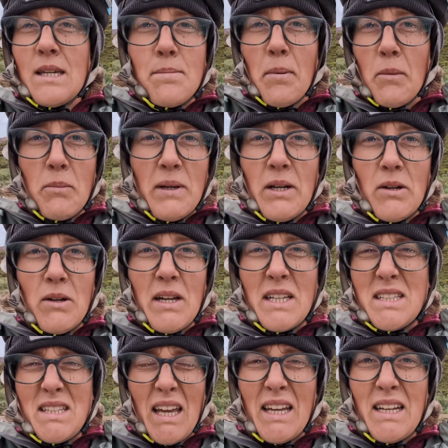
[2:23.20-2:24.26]
keep a reader
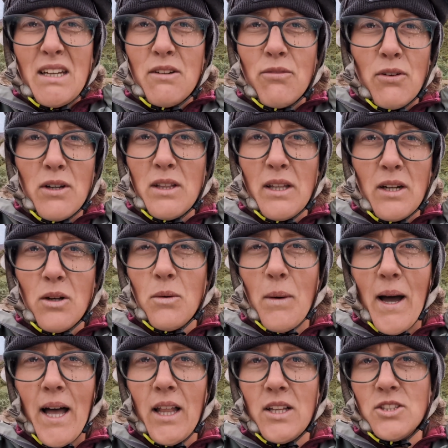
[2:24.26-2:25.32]
excited for a little
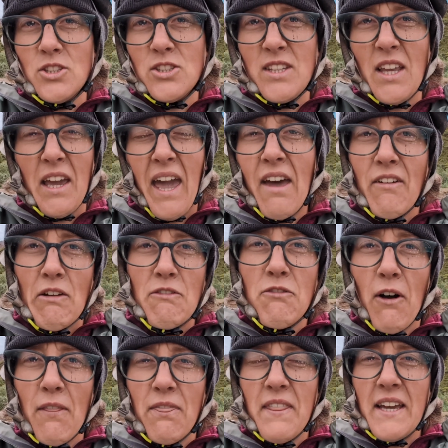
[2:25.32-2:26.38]
while of just like having
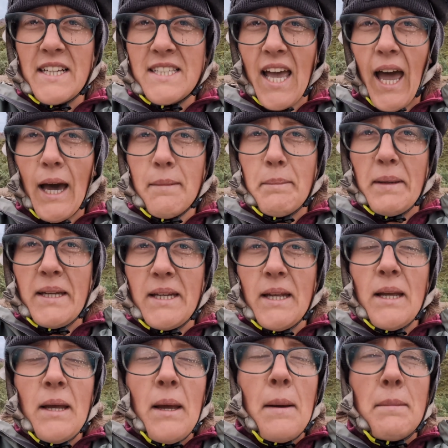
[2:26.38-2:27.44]
fun things happen,
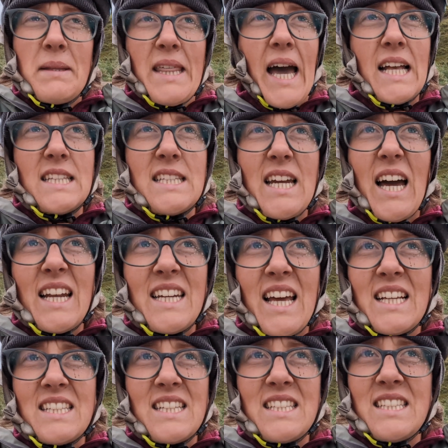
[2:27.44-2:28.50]
but that's not
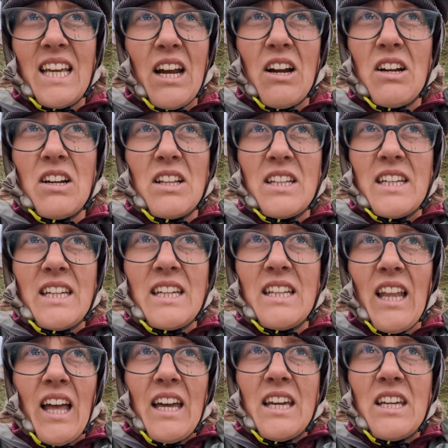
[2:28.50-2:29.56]
necessarily
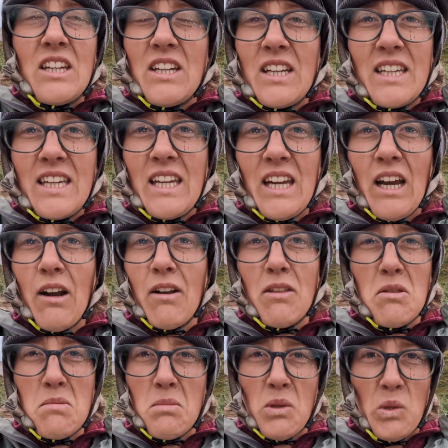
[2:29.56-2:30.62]
like gonna
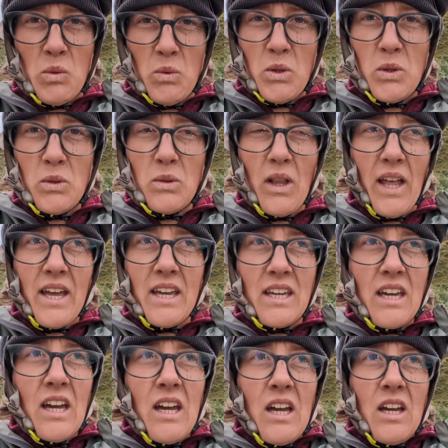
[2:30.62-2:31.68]
carry them through
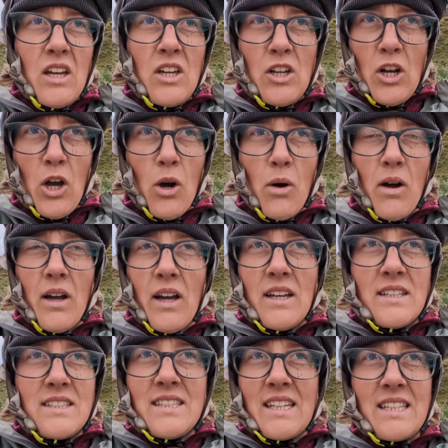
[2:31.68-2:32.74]
like, you know,
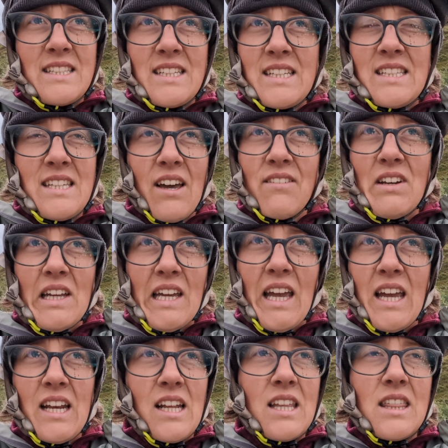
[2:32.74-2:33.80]
a 60, 70,
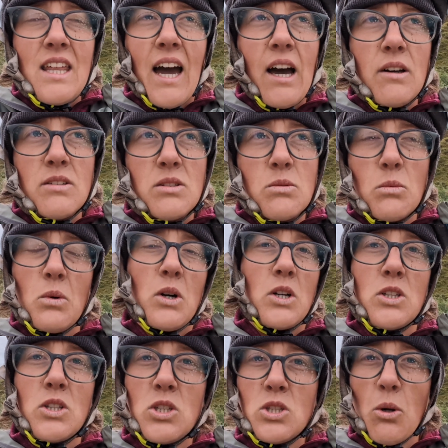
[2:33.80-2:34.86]
80,000
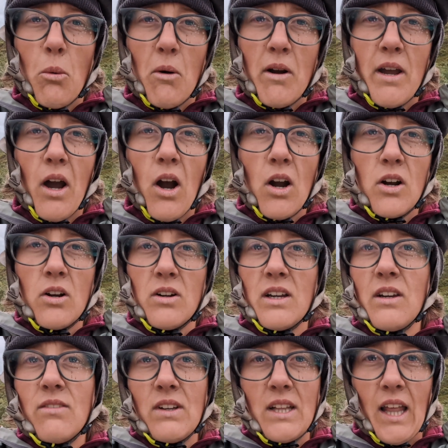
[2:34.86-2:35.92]
word story arc, or
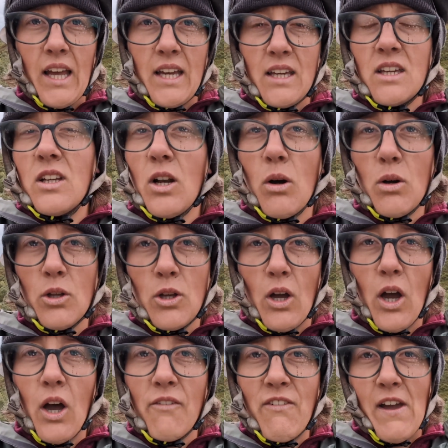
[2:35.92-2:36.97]
even like, you know,
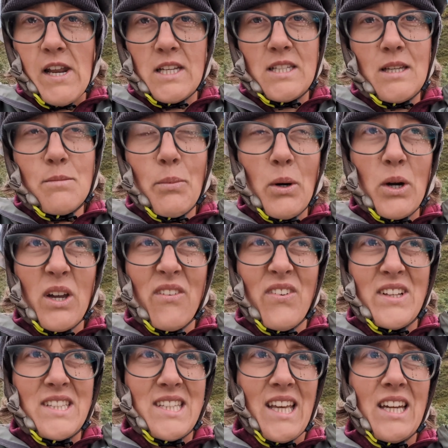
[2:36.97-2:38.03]
a fantasy book
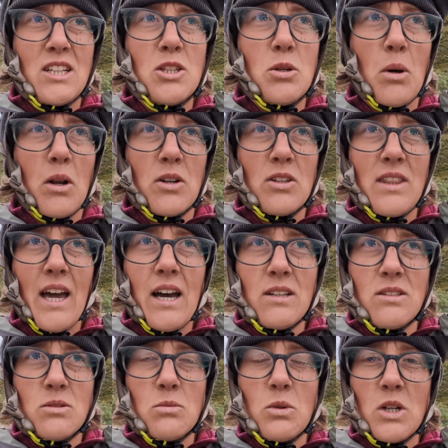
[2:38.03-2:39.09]
if it's like
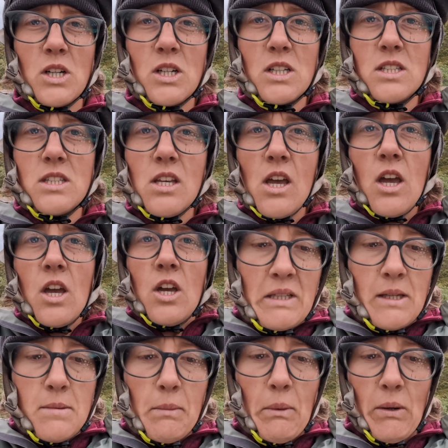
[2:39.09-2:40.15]
200,000 words. It's
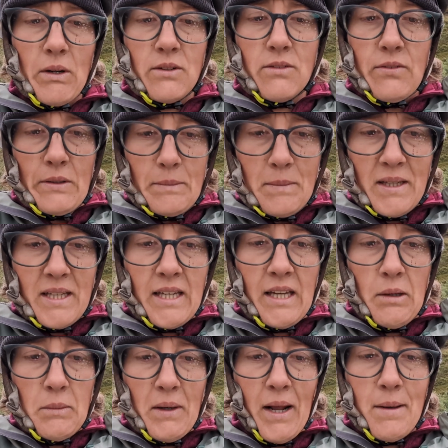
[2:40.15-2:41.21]
really important for
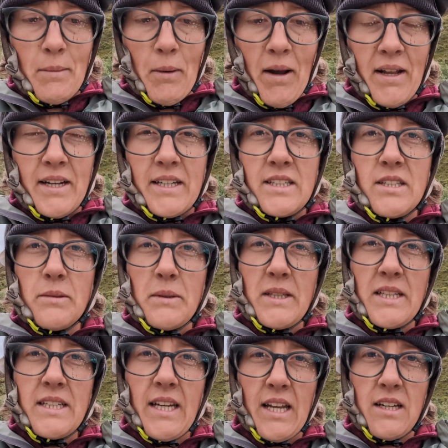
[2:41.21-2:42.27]
me when I'm writing to
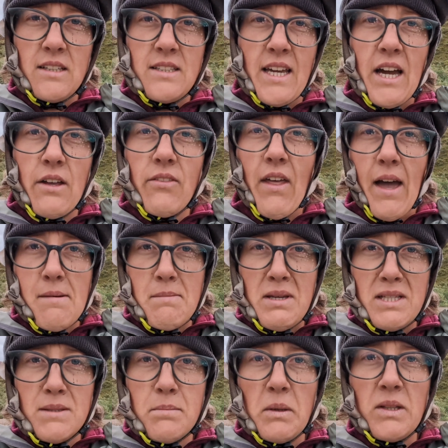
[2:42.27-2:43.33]
really nail down that
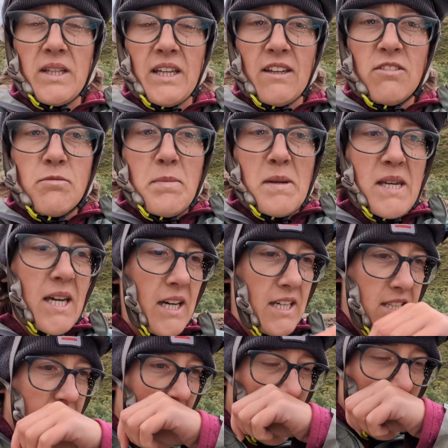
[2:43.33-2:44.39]
misbelief,
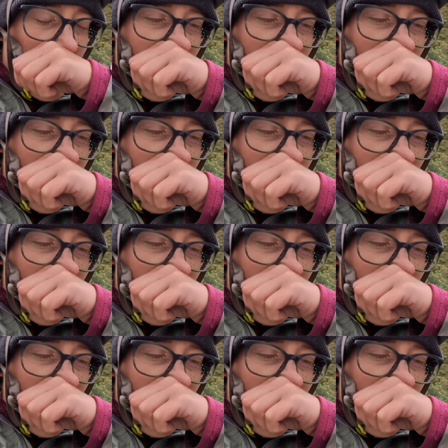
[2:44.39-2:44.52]
because